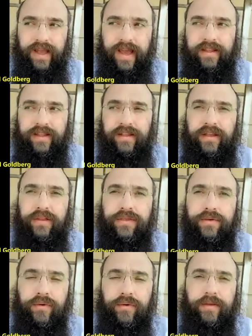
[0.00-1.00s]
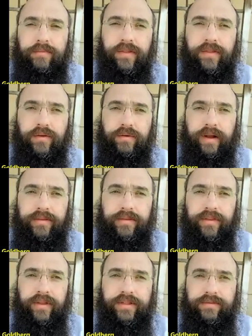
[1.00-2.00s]
and he threw them to the ground
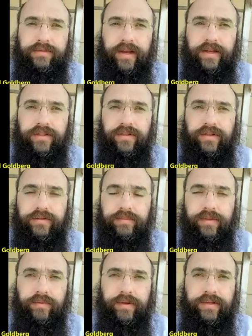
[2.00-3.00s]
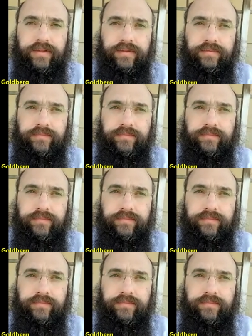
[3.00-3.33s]
and they smashed into smithereens.